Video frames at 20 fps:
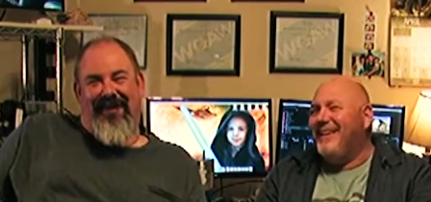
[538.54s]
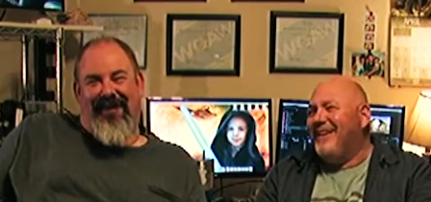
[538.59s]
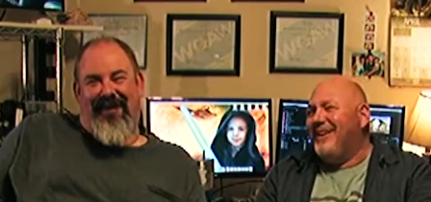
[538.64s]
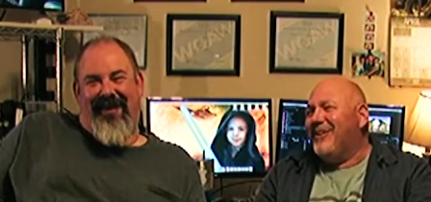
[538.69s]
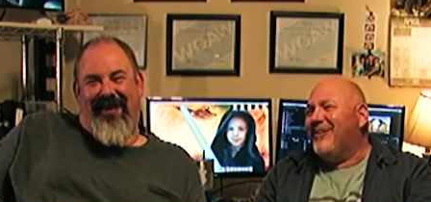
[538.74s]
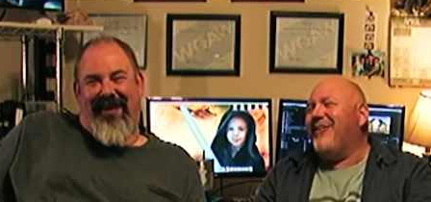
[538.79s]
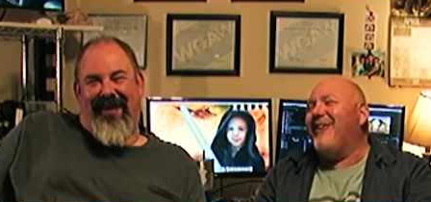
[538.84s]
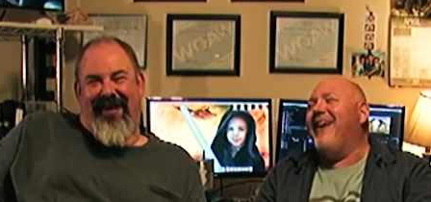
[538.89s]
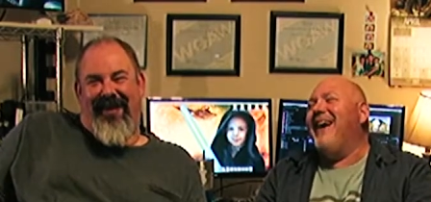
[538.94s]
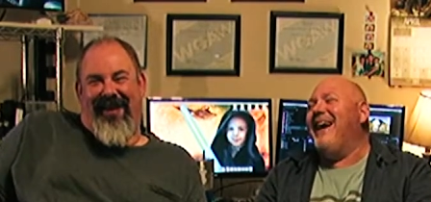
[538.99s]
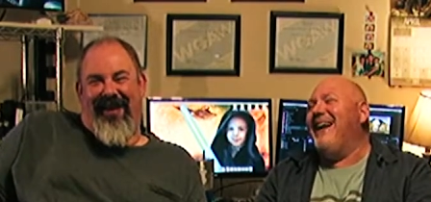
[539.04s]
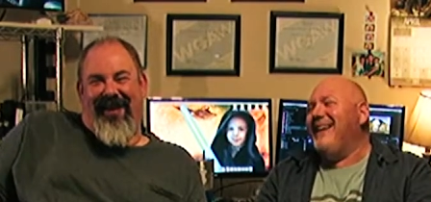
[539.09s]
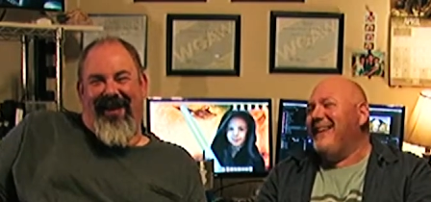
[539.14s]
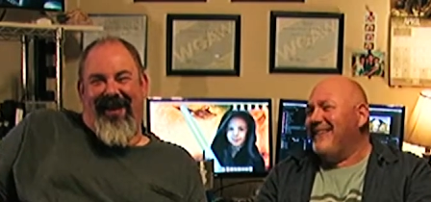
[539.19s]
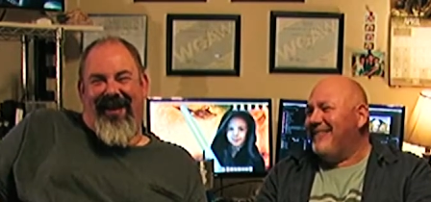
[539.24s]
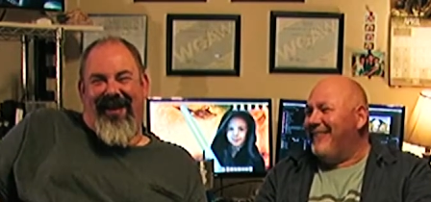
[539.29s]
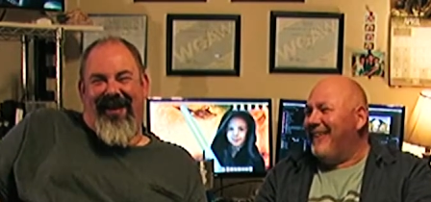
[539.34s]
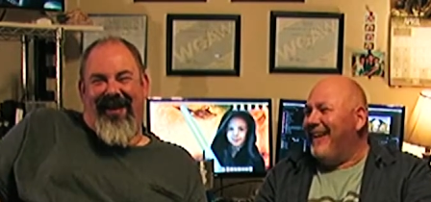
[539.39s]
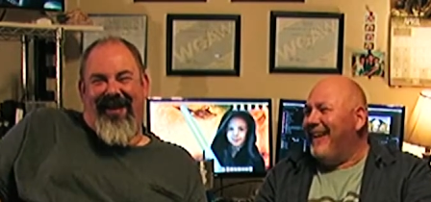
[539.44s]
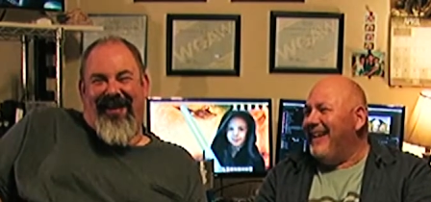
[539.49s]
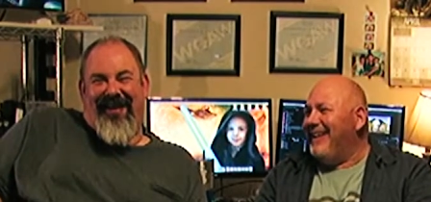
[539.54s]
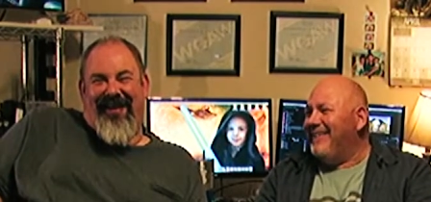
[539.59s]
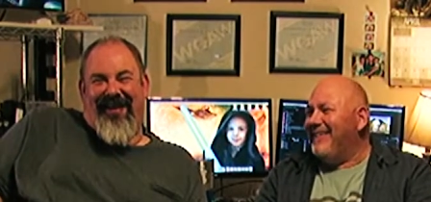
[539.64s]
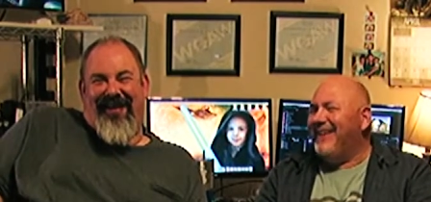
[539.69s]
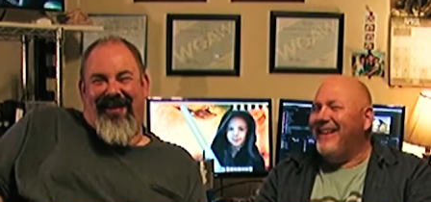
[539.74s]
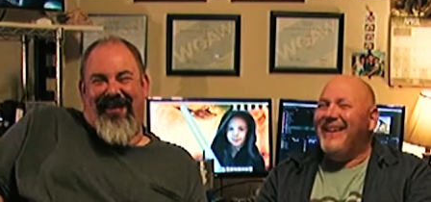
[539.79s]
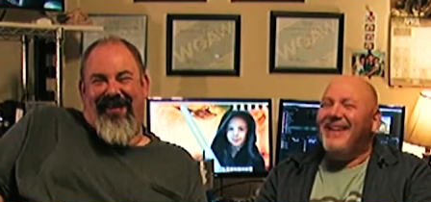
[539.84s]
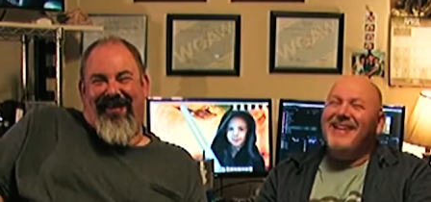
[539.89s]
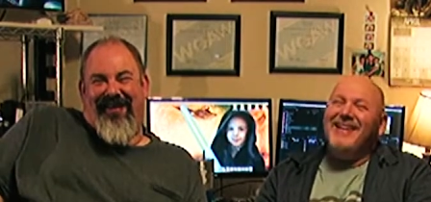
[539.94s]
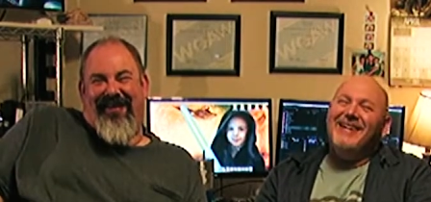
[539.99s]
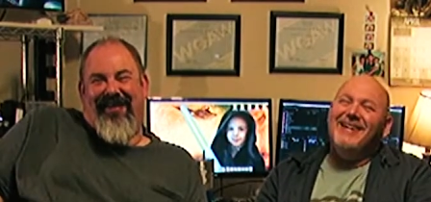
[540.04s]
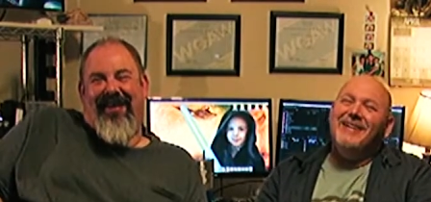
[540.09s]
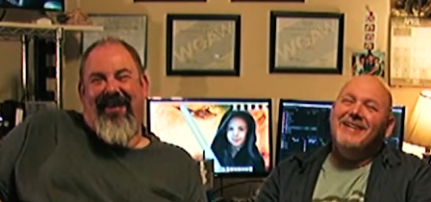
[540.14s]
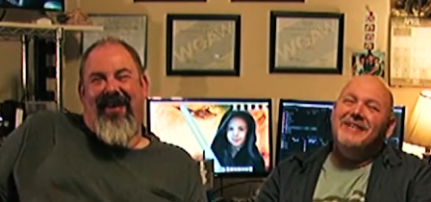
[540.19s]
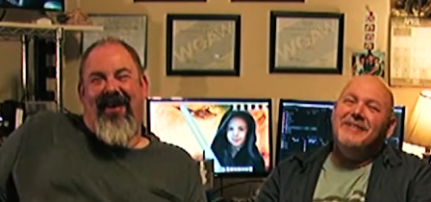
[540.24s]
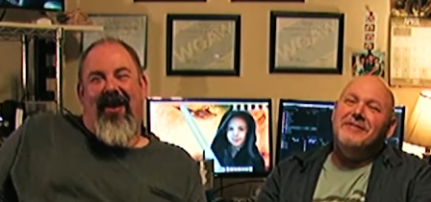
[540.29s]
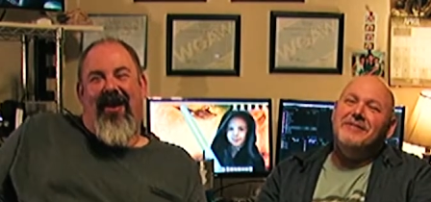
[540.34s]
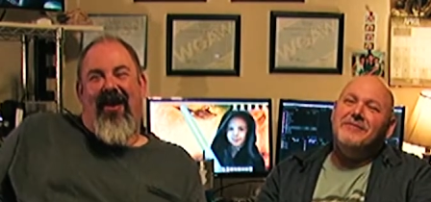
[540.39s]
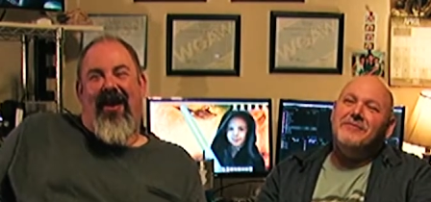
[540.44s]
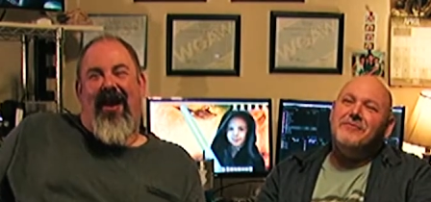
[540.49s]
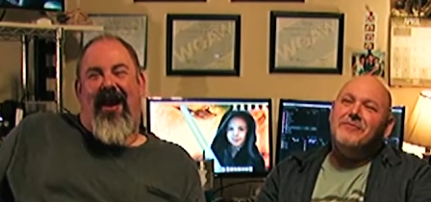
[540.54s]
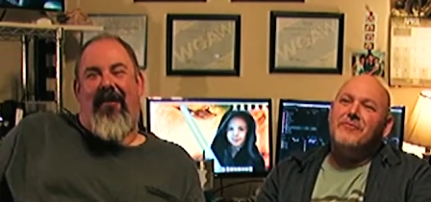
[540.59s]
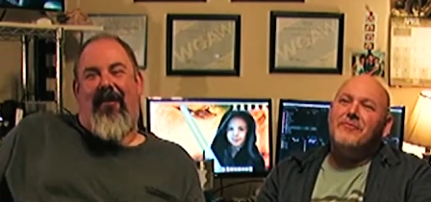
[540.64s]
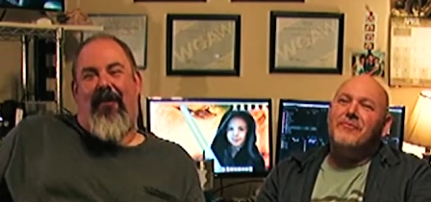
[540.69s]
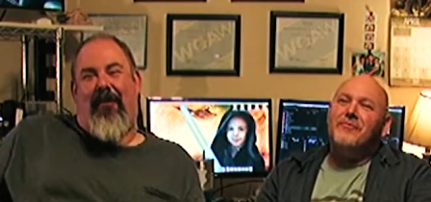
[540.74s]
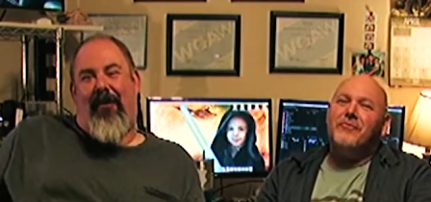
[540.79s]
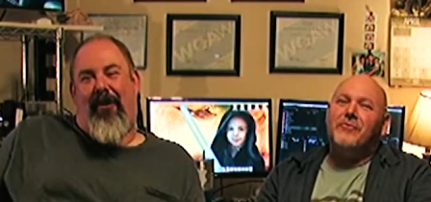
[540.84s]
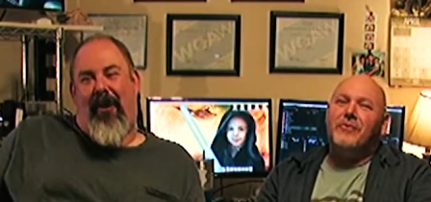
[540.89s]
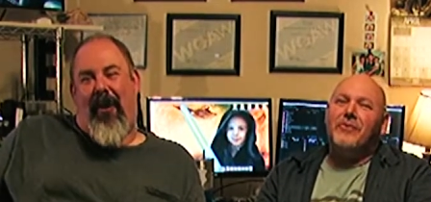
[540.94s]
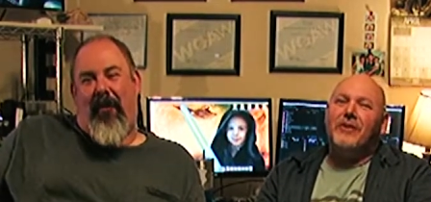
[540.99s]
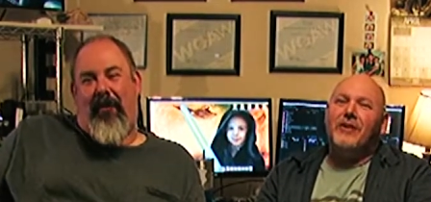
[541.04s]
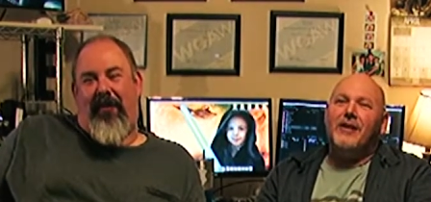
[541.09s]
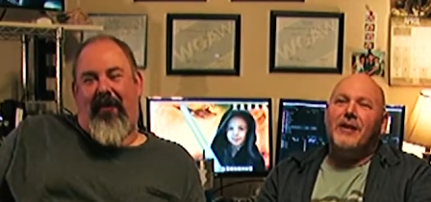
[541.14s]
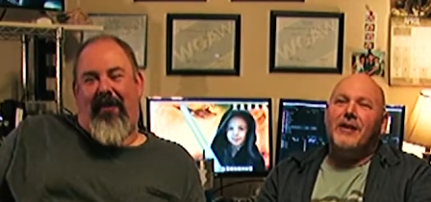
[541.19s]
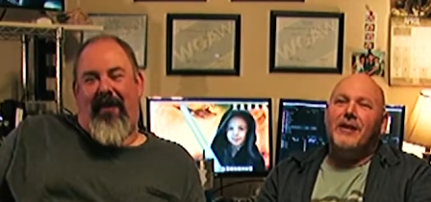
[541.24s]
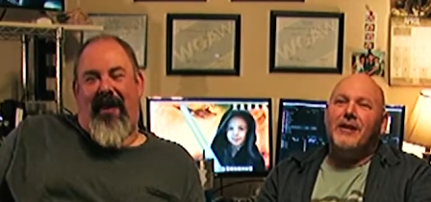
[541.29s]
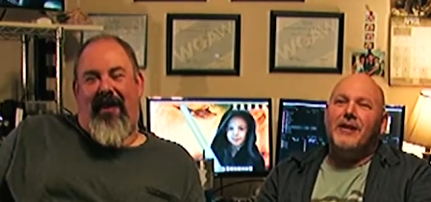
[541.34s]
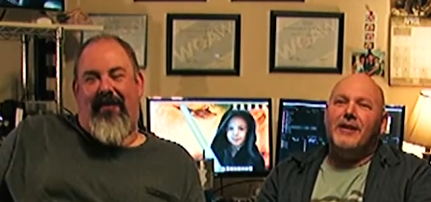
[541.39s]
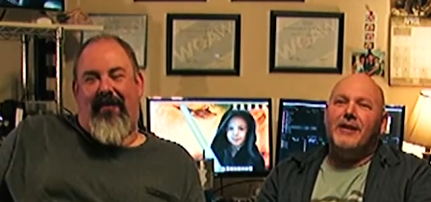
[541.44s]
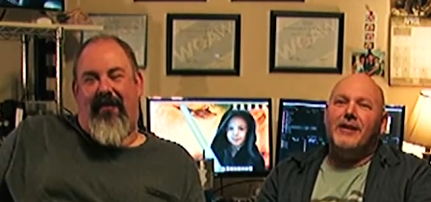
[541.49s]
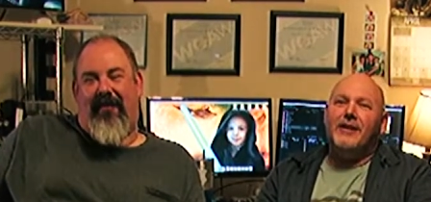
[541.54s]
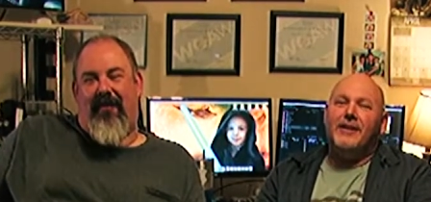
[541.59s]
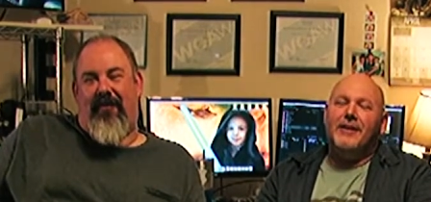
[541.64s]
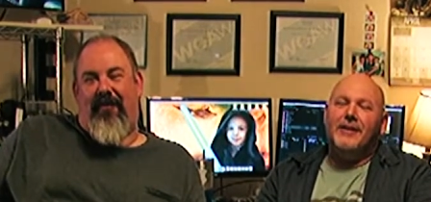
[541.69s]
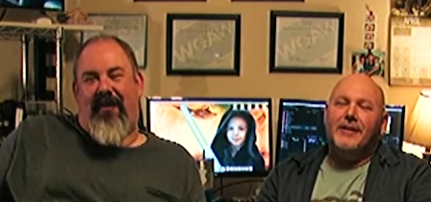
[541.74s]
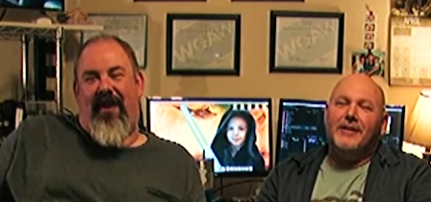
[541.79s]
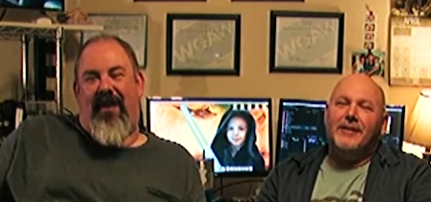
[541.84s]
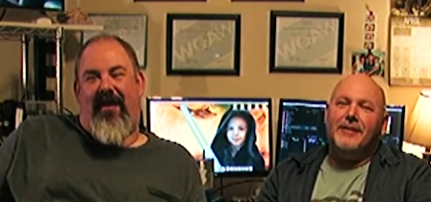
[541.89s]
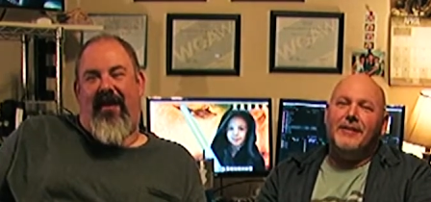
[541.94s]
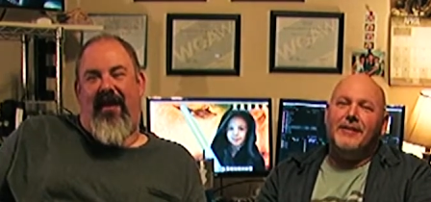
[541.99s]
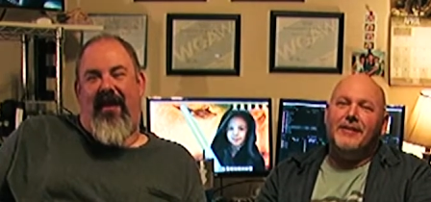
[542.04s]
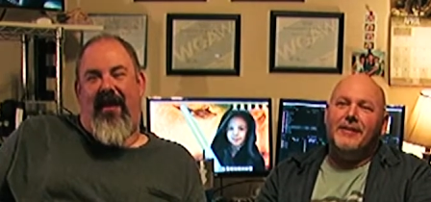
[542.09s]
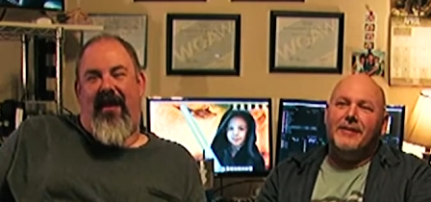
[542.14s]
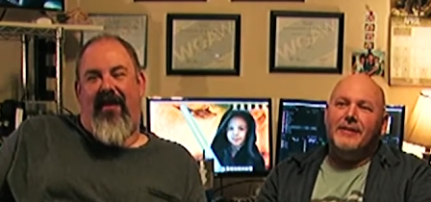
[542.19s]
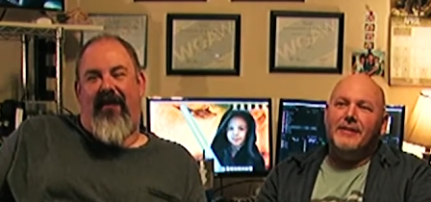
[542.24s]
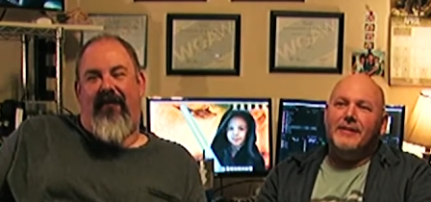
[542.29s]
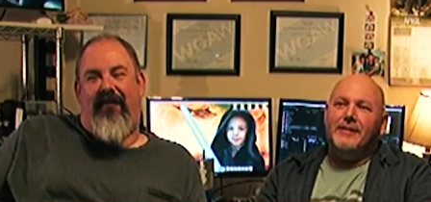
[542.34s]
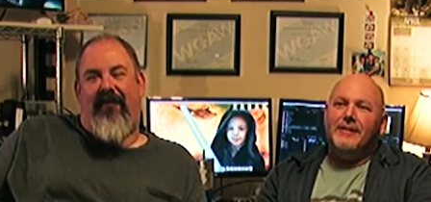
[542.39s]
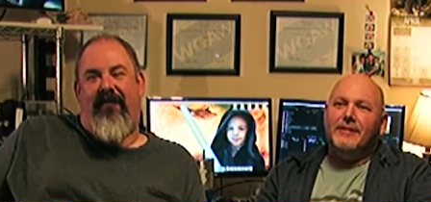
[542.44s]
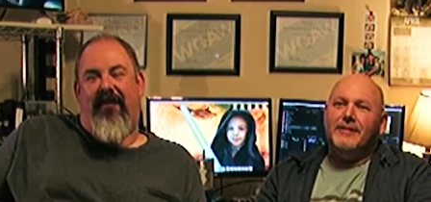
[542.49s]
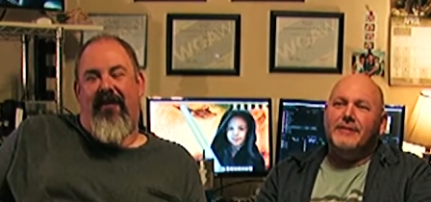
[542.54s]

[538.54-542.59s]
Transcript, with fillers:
Speaker 1: right, right, right. All right. Well, we hope you like the new man cave.